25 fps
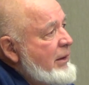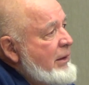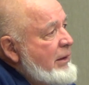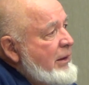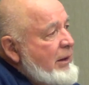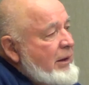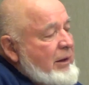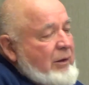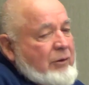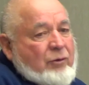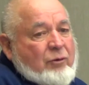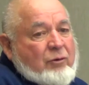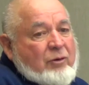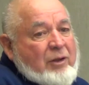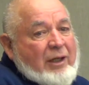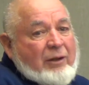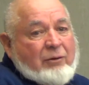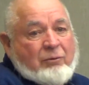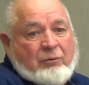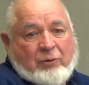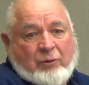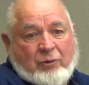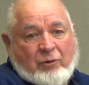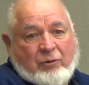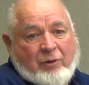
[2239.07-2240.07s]
this is not
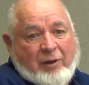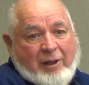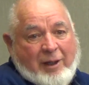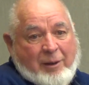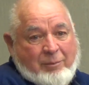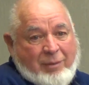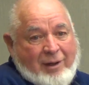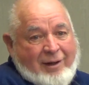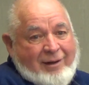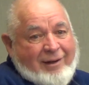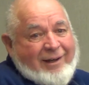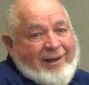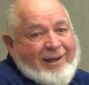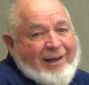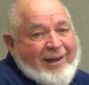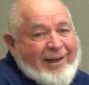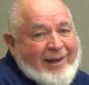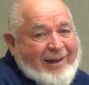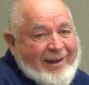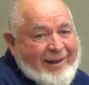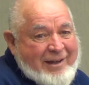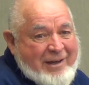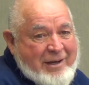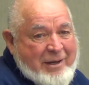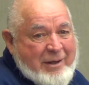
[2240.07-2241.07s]
the first time.
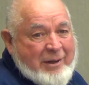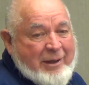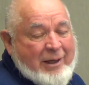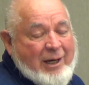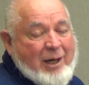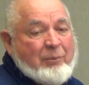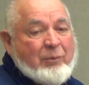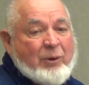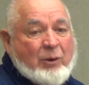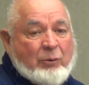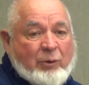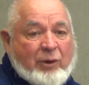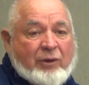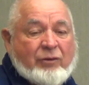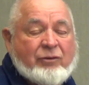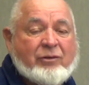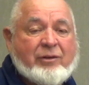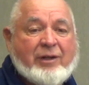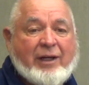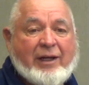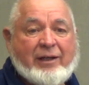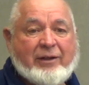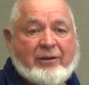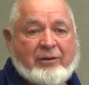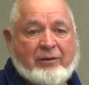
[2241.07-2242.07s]
I'm the risk
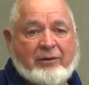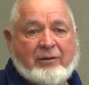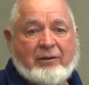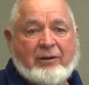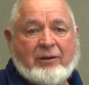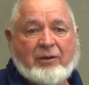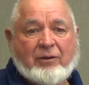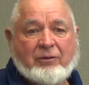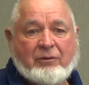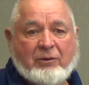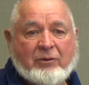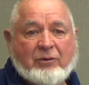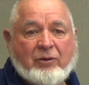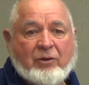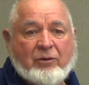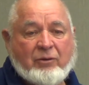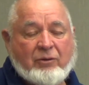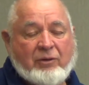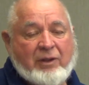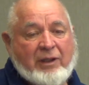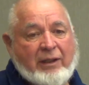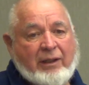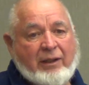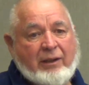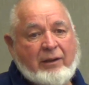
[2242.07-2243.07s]
taker, you know, to do
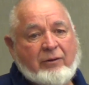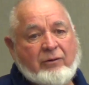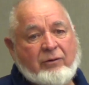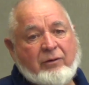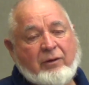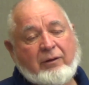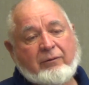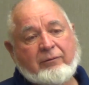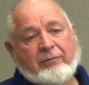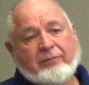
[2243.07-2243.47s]
that kind of stuff.